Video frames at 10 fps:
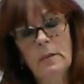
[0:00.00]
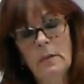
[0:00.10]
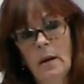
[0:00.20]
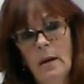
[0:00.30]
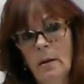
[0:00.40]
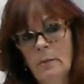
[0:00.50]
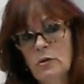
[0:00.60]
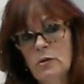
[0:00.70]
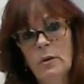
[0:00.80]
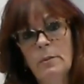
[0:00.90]
and I'm
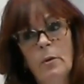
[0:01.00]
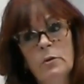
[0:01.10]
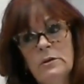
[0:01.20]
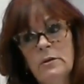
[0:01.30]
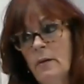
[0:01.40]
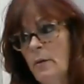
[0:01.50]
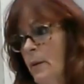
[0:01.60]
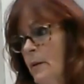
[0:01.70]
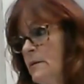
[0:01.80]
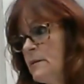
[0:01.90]
sure most of
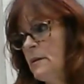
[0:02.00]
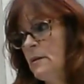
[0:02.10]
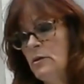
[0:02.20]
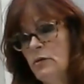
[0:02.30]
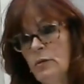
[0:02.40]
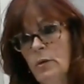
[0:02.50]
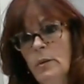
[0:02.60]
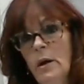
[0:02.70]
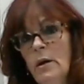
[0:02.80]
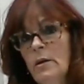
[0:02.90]
everybody that's sitting in this
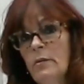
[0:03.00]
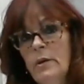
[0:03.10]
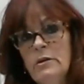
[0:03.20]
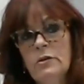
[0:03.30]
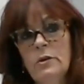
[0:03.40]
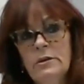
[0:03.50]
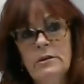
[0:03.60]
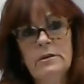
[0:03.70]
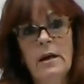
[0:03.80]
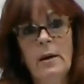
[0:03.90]
room, the
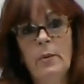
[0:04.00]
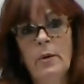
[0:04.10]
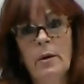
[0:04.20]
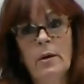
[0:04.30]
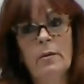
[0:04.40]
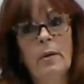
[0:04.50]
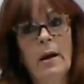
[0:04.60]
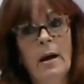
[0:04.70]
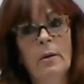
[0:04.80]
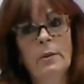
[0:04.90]
resources that were
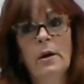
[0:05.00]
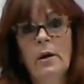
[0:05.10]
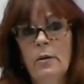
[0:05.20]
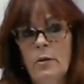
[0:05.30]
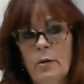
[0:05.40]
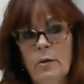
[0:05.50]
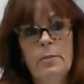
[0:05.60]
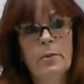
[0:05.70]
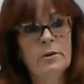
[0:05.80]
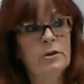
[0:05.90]
around 30
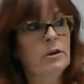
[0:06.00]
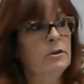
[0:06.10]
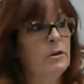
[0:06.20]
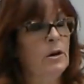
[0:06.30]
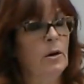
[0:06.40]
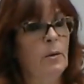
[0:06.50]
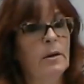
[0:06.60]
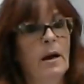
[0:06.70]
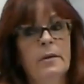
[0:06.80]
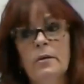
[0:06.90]
plus years ago are not the